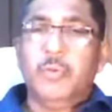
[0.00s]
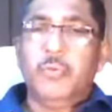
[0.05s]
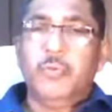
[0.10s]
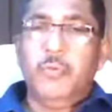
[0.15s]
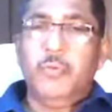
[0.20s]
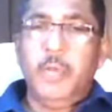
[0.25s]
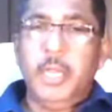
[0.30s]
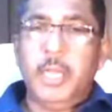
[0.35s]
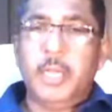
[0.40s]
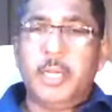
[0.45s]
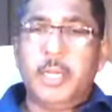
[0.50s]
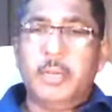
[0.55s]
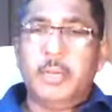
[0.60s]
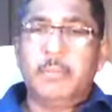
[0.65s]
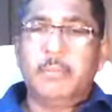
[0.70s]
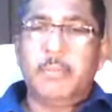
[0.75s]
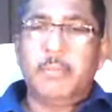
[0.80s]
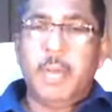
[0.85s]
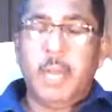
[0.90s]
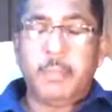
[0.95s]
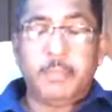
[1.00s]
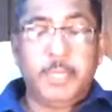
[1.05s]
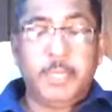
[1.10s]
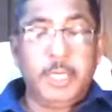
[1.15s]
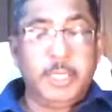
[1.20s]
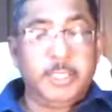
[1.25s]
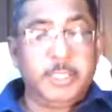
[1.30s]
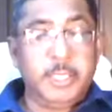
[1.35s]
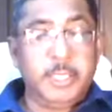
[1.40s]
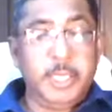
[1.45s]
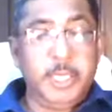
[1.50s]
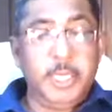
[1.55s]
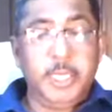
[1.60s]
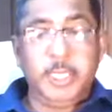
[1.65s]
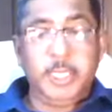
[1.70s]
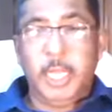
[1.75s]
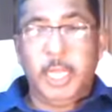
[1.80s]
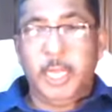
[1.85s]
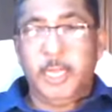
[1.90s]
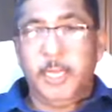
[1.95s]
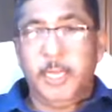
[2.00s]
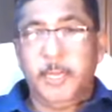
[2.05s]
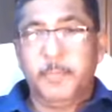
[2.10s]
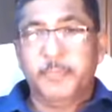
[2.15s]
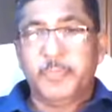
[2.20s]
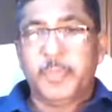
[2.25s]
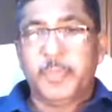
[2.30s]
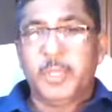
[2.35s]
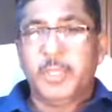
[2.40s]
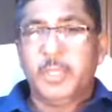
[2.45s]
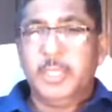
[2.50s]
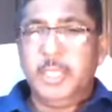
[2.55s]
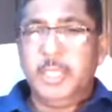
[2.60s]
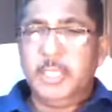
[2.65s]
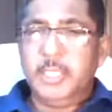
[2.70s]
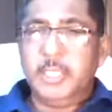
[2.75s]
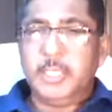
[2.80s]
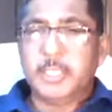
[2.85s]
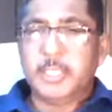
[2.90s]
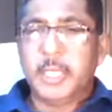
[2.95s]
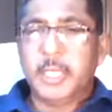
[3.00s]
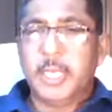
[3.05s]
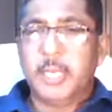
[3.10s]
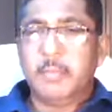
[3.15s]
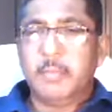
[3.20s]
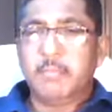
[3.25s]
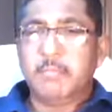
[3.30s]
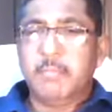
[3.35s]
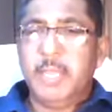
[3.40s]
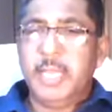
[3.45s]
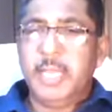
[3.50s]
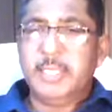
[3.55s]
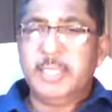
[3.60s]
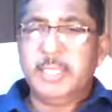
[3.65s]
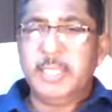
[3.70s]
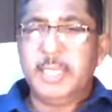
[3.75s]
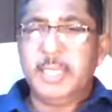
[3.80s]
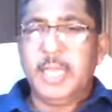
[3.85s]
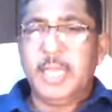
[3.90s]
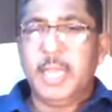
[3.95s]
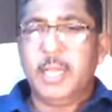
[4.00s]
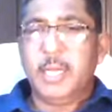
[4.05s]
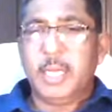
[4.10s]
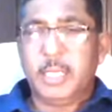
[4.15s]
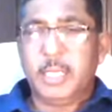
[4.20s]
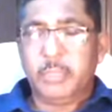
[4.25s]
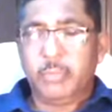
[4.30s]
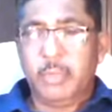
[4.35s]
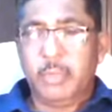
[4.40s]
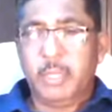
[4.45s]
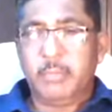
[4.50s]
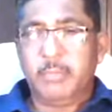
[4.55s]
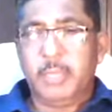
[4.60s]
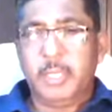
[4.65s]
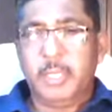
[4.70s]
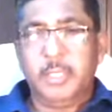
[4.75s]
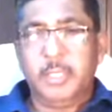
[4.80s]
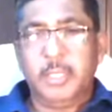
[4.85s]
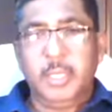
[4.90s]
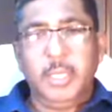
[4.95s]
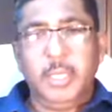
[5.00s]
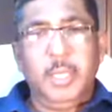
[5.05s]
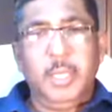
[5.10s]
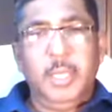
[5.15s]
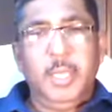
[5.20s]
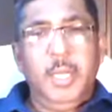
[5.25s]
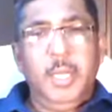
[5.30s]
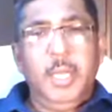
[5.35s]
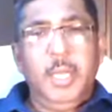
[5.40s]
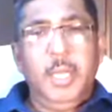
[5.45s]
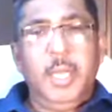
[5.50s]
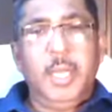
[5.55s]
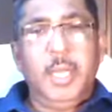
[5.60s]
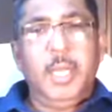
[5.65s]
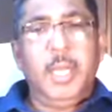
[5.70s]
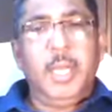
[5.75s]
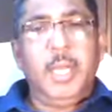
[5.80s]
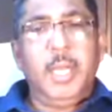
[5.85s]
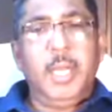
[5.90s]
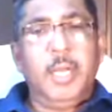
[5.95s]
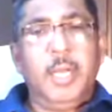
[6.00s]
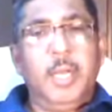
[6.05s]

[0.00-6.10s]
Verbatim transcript: were baptized in that day. This is the basic requirement, uh,